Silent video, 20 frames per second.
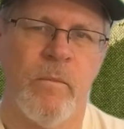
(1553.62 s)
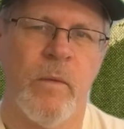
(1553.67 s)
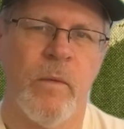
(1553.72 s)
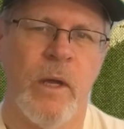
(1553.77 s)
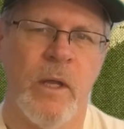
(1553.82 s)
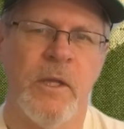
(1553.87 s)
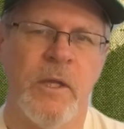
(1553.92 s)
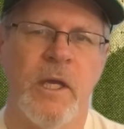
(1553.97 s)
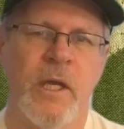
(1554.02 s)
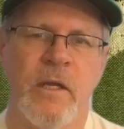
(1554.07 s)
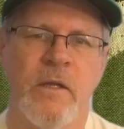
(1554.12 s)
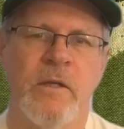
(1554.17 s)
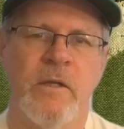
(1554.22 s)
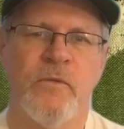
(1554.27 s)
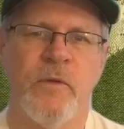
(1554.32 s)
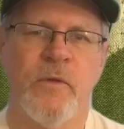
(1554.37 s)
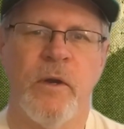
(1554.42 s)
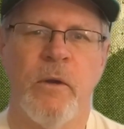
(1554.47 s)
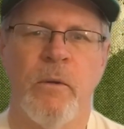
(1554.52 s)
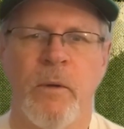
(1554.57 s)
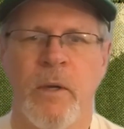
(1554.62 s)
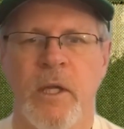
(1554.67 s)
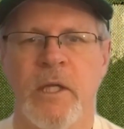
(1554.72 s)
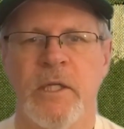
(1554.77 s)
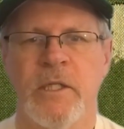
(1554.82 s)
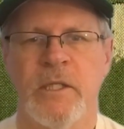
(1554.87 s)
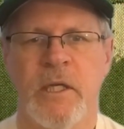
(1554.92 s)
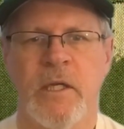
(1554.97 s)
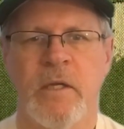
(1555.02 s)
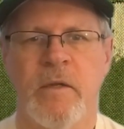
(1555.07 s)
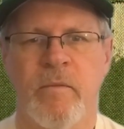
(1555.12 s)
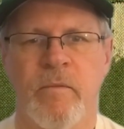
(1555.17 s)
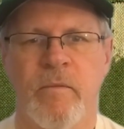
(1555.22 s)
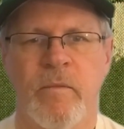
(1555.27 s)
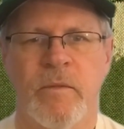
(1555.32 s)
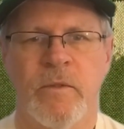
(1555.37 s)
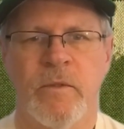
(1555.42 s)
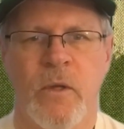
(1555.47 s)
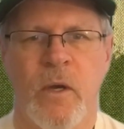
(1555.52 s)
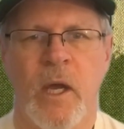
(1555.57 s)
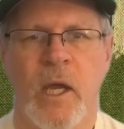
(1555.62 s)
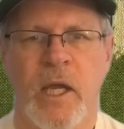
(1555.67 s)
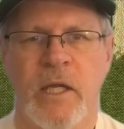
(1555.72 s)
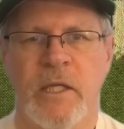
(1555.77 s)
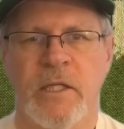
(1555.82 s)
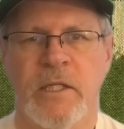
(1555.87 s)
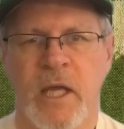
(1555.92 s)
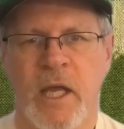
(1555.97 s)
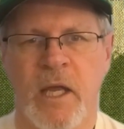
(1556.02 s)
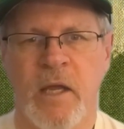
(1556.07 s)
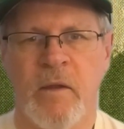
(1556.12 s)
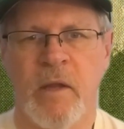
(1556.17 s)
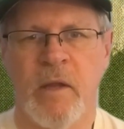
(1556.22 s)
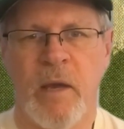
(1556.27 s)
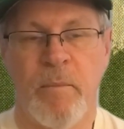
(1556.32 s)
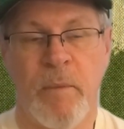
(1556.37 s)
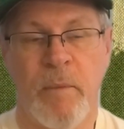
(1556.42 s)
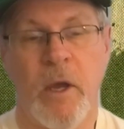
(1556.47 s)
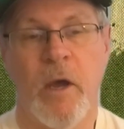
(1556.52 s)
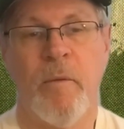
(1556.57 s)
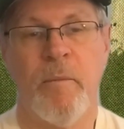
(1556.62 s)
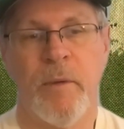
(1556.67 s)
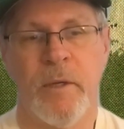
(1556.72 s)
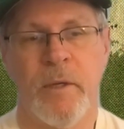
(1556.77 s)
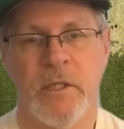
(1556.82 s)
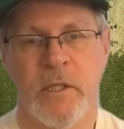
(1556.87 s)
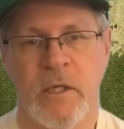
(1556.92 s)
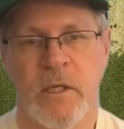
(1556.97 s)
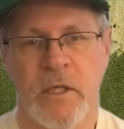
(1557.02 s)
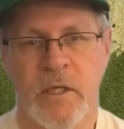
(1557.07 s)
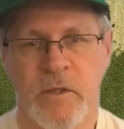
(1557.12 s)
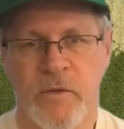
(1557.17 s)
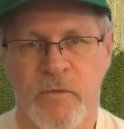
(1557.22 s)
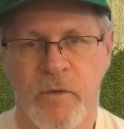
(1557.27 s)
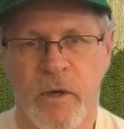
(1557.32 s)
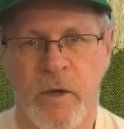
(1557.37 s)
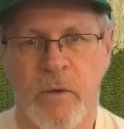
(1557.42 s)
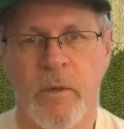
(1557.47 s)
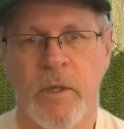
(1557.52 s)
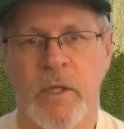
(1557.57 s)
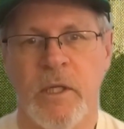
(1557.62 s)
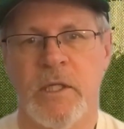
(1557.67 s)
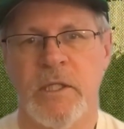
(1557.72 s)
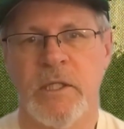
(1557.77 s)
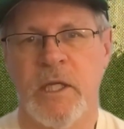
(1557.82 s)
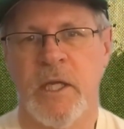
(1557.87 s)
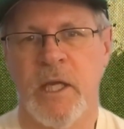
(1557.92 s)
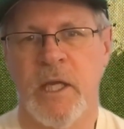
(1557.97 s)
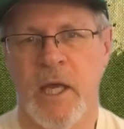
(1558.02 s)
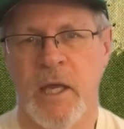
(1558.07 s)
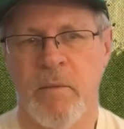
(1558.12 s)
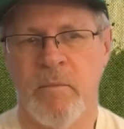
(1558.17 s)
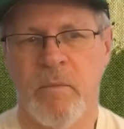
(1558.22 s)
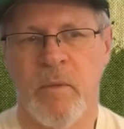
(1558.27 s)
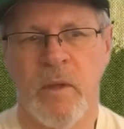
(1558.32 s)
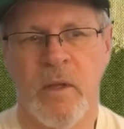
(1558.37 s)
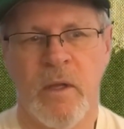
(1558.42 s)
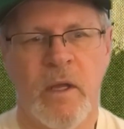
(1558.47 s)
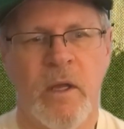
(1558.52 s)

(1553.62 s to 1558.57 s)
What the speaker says: I think it is very realistic. So I can say, yeah, playoff pitch is a very realistic game.